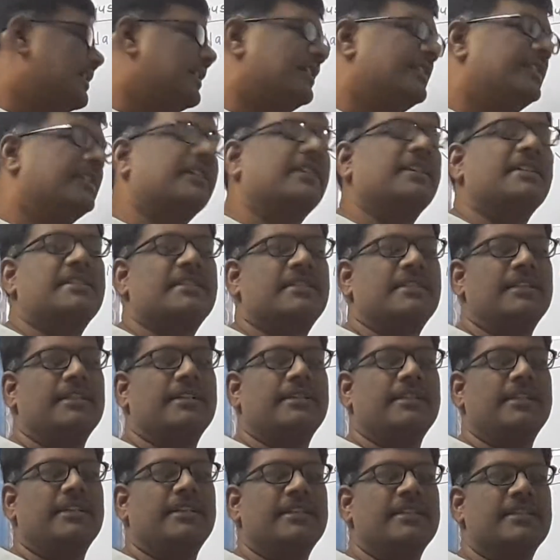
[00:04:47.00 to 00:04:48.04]
as the crystal
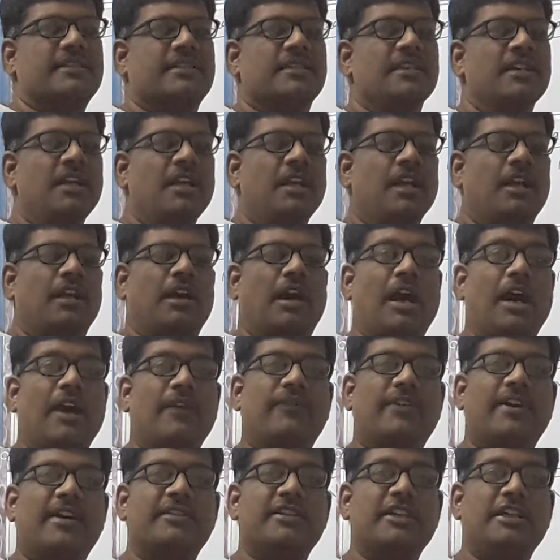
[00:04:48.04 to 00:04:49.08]
radius.
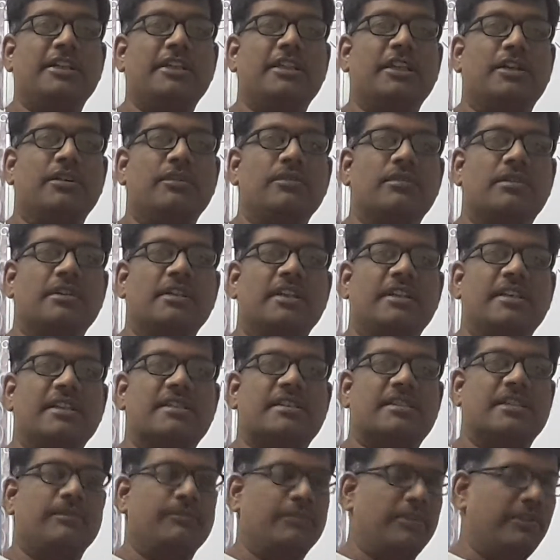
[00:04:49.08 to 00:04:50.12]
Half of the internuclear distance